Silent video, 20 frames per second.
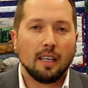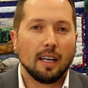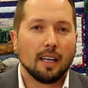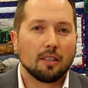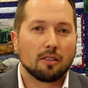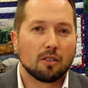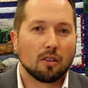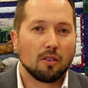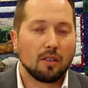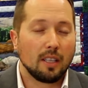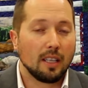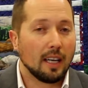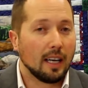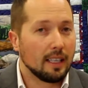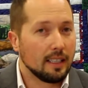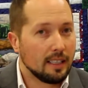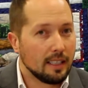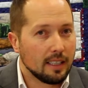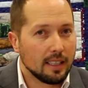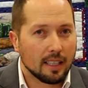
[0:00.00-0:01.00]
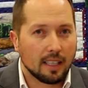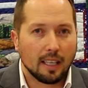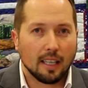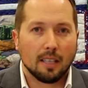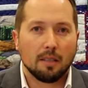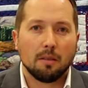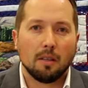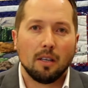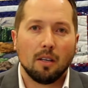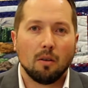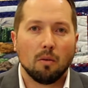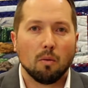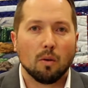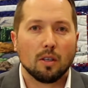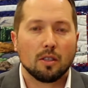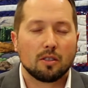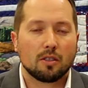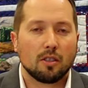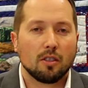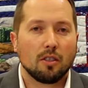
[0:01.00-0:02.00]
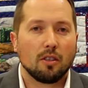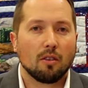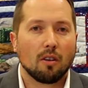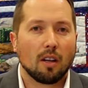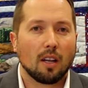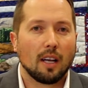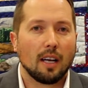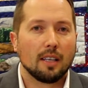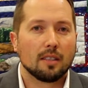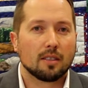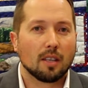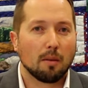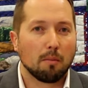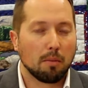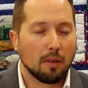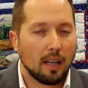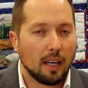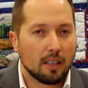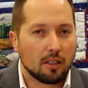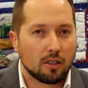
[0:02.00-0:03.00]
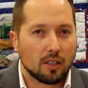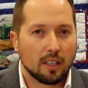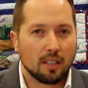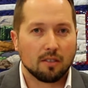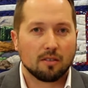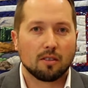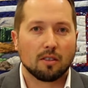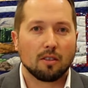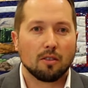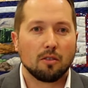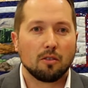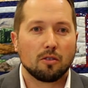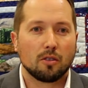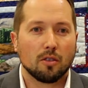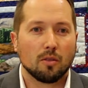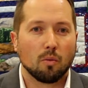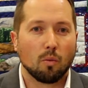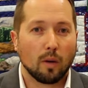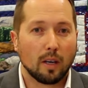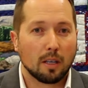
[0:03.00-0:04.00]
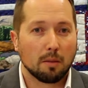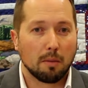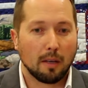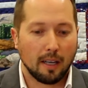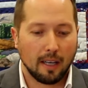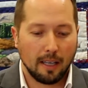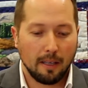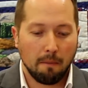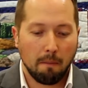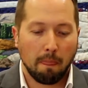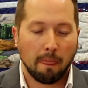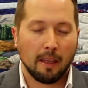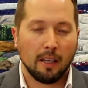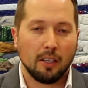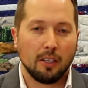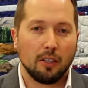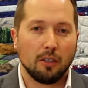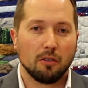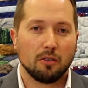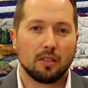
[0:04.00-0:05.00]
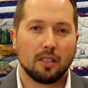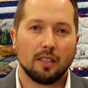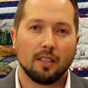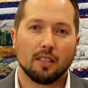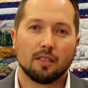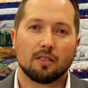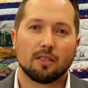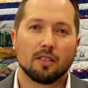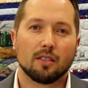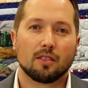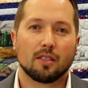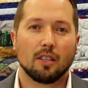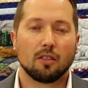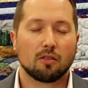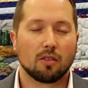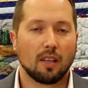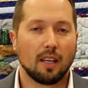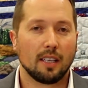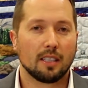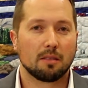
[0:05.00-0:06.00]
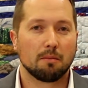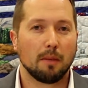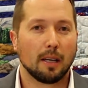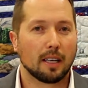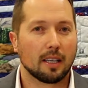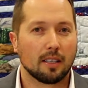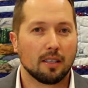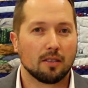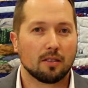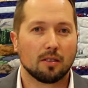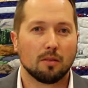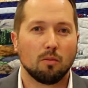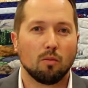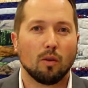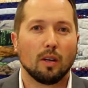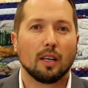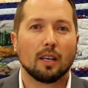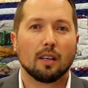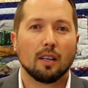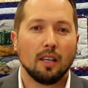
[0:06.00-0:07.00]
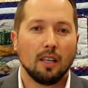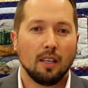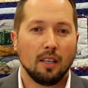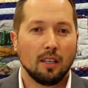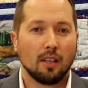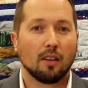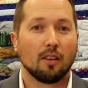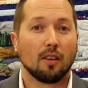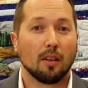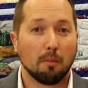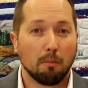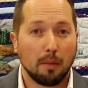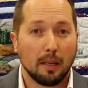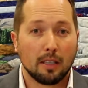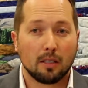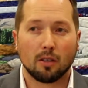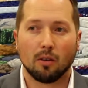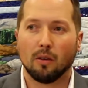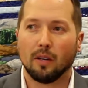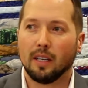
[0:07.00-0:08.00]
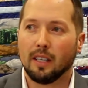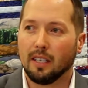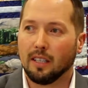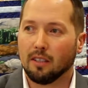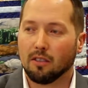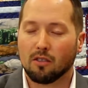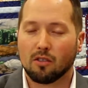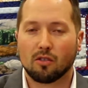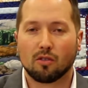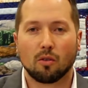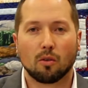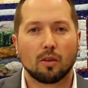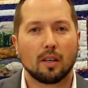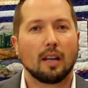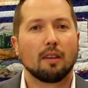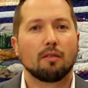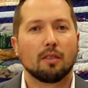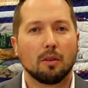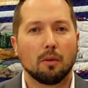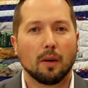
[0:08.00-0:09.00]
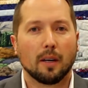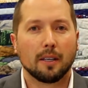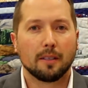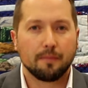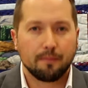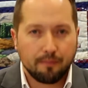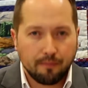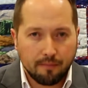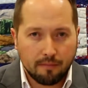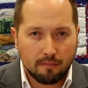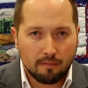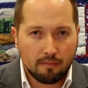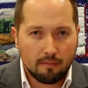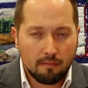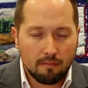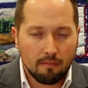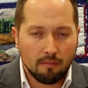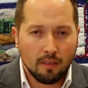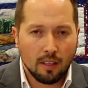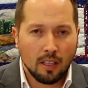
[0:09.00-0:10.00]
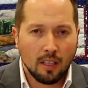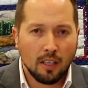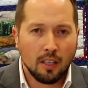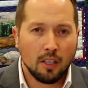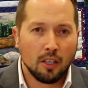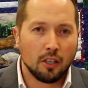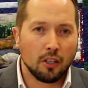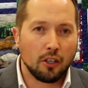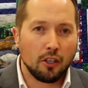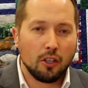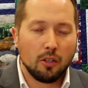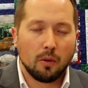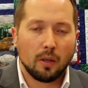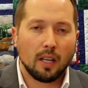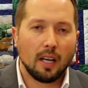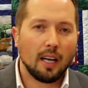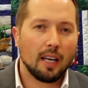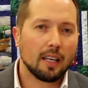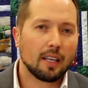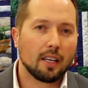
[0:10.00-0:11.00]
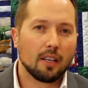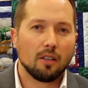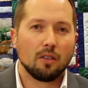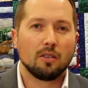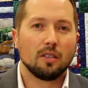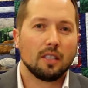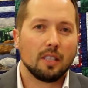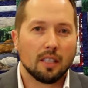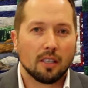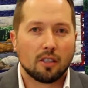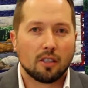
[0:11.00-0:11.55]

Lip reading: And so the idea again was to utilize a blockchain solution whereby, using this decentralized mechanism where the Bitcoin is stored everywhere, you and I can only